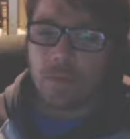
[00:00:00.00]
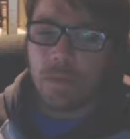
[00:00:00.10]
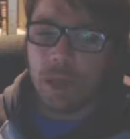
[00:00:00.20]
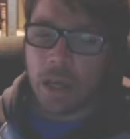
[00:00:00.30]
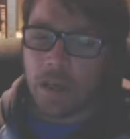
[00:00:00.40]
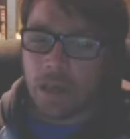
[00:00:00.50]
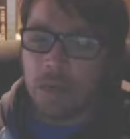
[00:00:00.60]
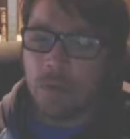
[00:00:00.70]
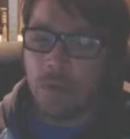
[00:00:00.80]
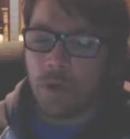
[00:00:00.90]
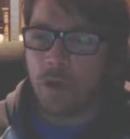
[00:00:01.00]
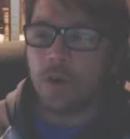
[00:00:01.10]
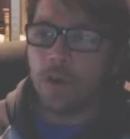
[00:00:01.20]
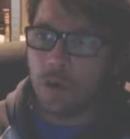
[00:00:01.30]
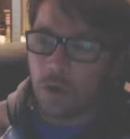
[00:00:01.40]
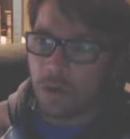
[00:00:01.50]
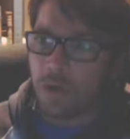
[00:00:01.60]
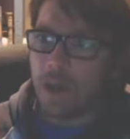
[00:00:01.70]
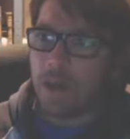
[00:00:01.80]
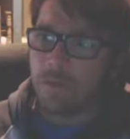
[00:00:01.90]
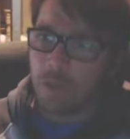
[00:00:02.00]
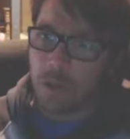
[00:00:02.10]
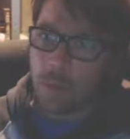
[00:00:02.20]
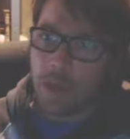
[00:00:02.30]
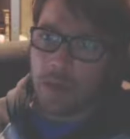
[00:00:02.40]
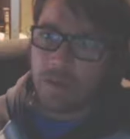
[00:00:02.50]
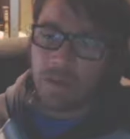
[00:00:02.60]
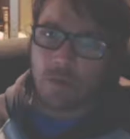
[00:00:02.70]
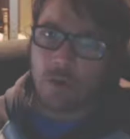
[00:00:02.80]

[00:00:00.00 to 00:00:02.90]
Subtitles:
I kind of keep going on and on, or I have done in the past. I've gone